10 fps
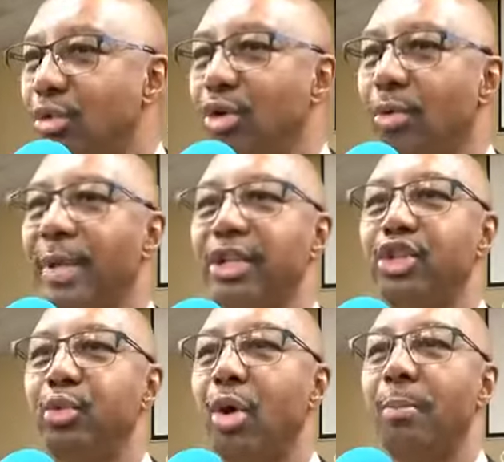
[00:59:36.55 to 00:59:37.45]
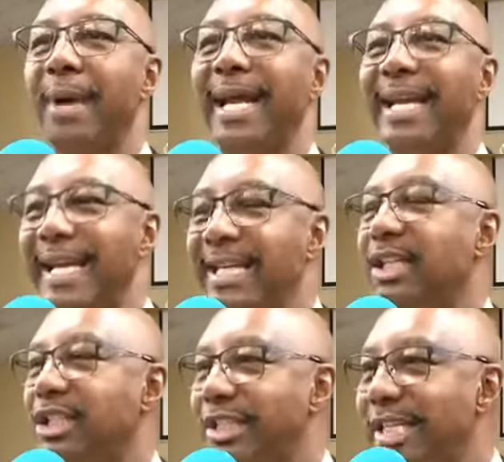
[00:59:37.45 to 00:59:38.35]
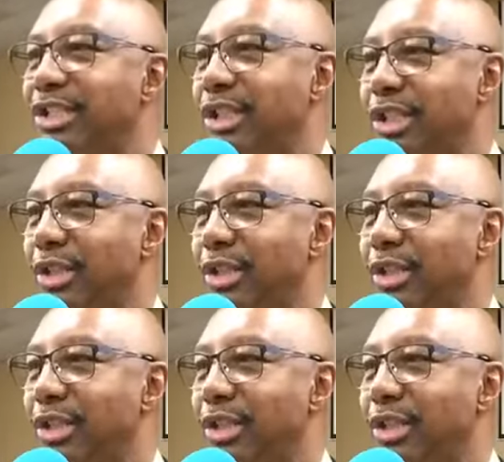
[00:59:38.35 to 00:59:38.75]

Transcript: room that you won't pay any attention